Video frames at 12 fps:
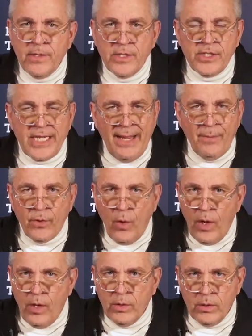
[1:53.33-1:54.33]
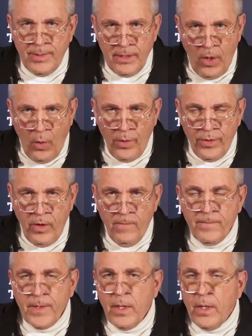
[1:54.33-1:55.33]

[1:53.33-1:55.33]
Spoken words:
The same with oil, a little bit lower though.